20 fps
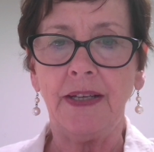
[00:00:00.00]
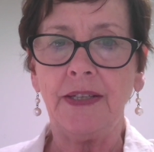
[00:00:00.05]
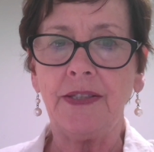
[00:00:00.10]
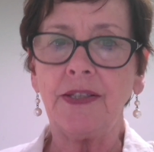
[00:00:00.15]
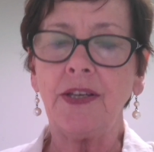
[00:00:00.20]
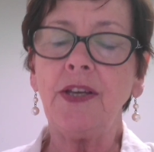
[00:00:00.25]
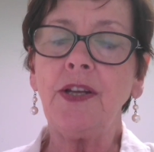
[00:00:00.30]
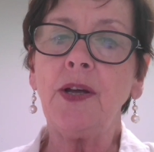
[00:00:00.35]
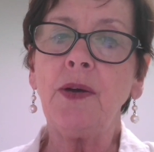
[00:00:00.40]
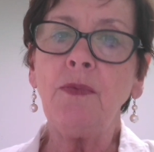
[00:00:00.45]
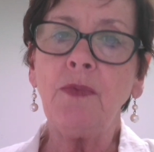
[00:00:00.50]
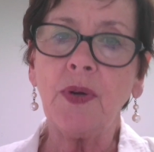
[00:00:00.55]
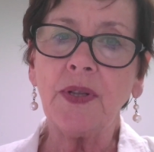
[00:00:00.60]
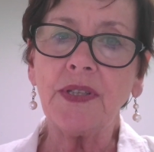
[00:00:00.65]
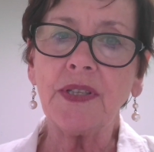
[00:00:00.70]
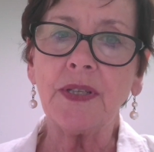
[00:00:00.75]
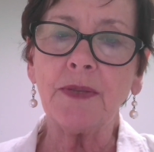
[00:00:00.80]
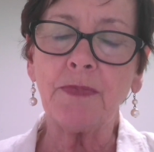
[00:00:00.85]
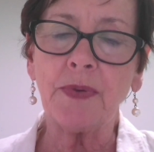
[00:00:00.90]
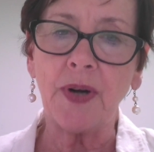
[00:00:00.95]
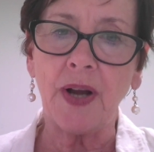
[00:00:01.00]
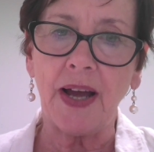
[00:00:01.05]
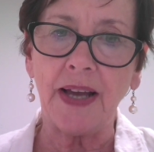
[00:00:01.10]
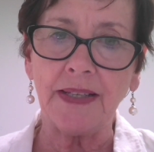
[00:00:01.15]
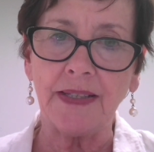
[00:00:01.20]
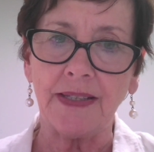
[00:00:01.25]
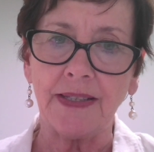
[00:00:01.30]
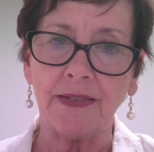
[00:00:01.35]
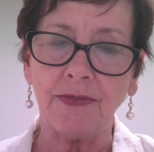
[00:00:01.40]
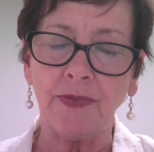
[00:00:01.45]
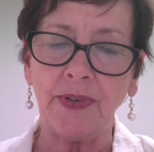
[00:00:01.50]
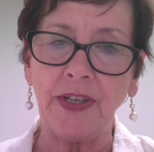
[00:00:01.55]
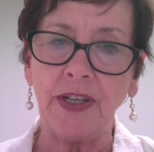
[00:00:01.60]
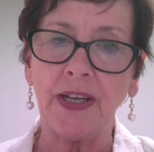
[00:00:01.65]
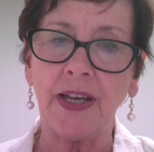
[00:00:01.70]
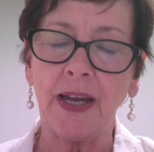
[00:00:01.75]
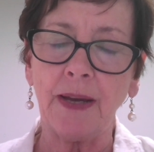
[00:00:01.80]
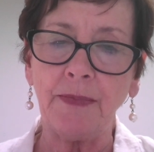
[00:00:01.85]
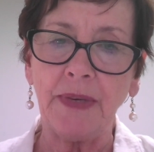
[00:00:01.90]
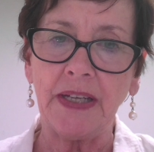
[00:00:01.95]
So you don't want surprises when
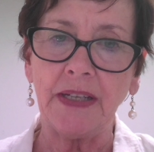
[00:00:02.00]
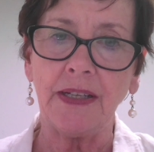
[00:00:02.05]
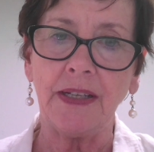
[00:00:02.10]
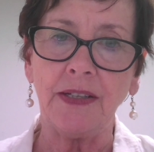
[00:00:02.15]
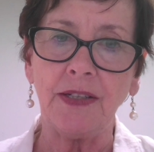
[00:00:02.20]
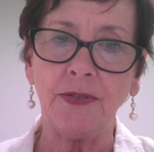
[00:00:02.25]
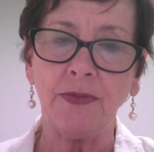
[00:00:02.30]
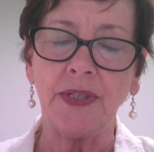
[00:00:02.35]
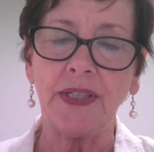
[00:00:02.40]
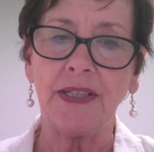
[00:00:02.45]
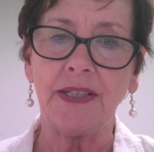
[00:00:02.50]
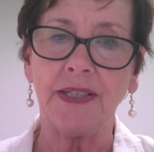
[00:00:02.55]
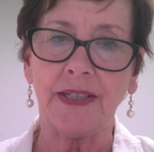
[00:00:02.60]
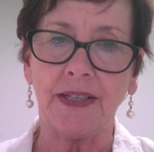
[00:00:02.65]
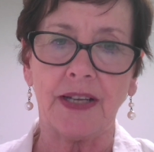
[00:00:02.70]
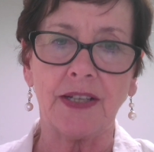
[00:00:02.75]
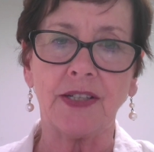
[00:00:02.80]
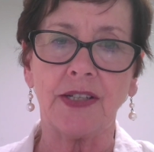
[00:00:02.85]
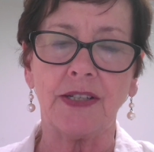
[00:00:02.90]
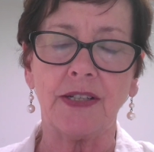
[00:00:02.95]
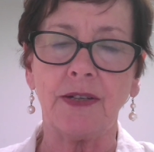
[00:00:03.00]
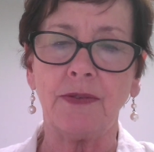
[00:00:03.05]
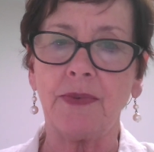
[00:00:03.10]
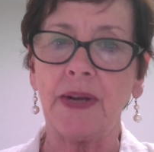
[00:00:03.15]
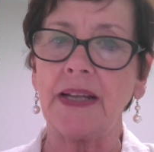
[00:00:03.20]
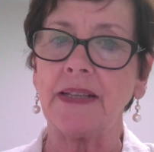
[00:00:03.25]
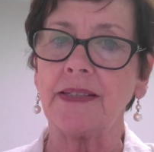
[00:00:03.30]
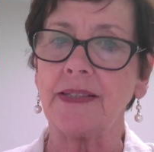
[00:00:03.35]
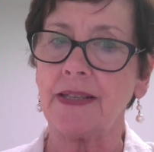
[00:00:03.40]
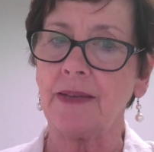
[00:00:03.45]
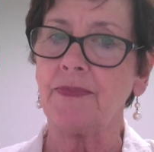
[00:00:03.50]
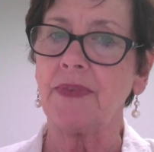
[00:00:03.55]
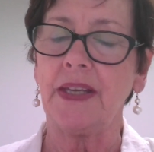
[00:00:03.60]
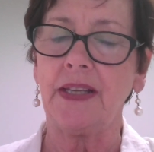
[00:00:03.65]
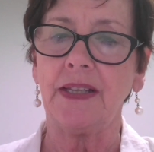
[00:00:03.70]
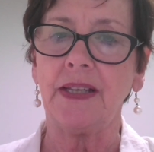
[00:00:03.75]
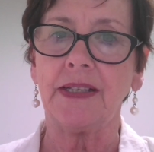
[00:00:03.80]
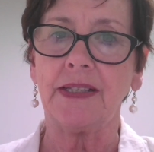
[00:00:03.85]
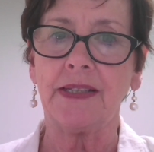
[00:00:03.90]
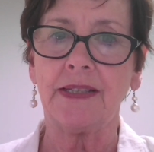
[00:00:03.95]
you're coming into a discussion around
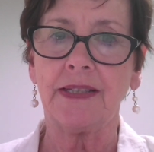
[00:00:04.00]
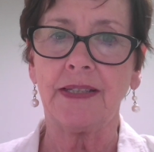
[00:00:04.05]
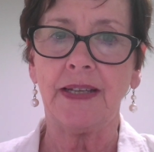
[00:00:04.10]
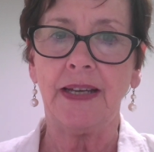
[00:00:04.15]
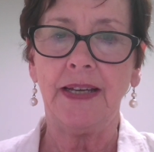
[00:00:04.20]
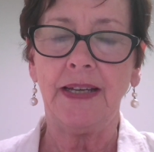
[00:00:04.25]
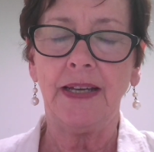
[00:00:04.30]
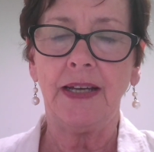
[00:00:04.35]
something that's